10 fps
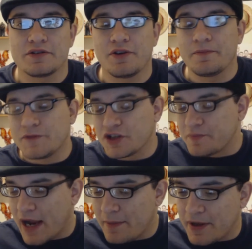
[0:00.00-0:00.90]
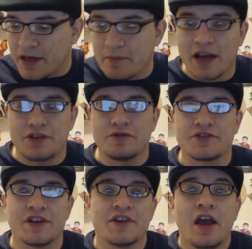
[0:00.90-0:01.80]
So, just my opinion, my 2
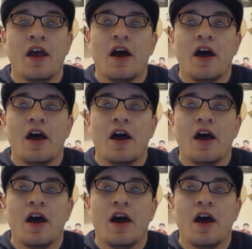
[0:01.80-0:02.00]
cents.